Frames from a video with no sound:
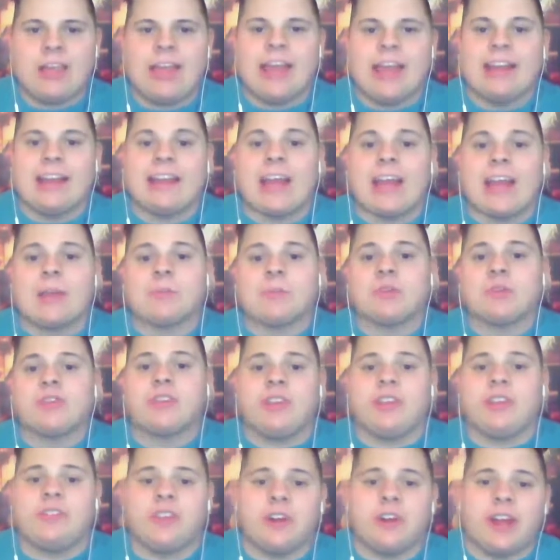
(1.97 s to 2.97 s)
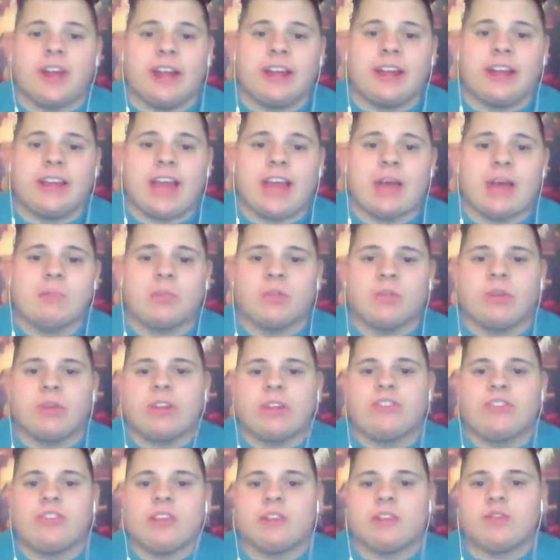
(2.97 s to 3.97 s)
Handicapper Steve here, handicapping the
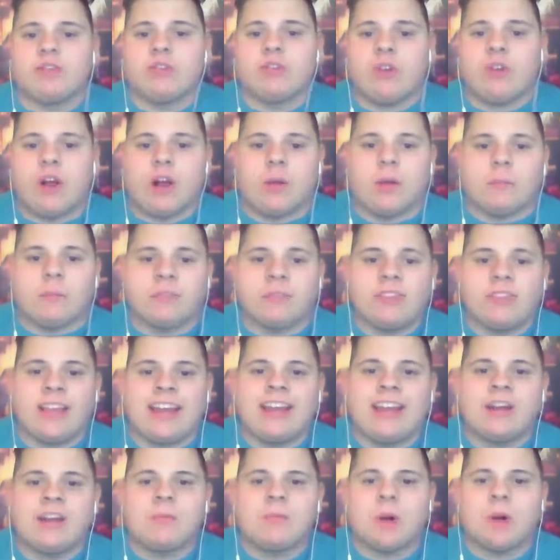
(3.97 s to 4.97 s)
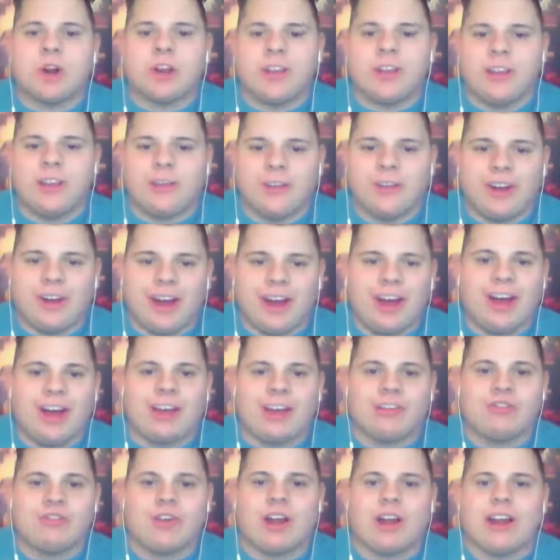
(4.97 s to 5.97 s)
racing from San Anita Park here
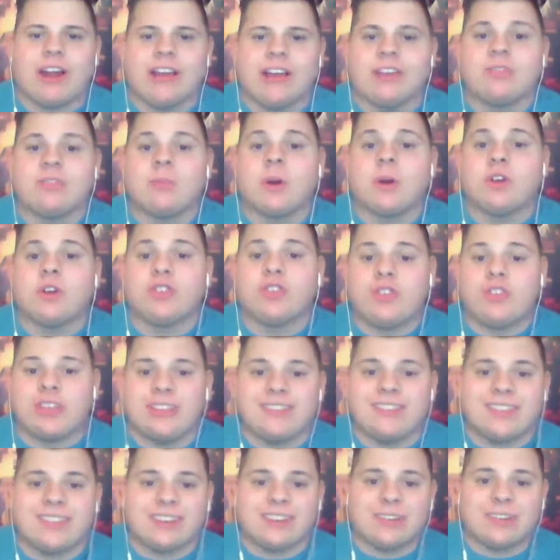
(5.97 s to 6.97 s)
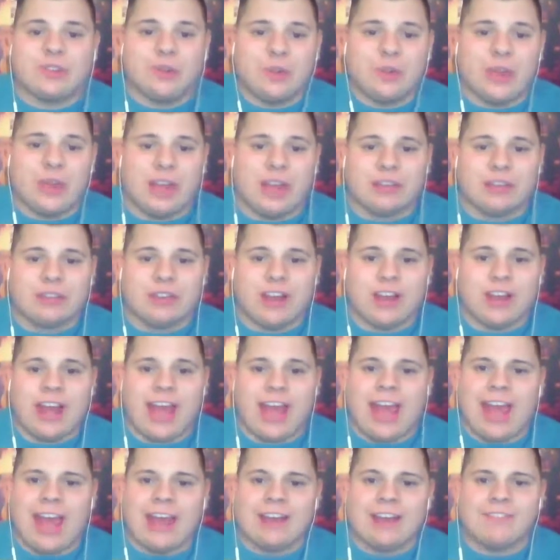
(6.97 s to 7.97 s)
on Friday, March 6,
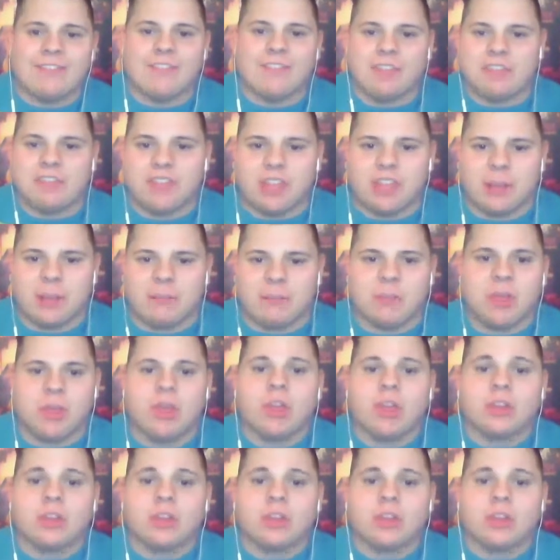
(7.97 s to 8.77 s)
2015.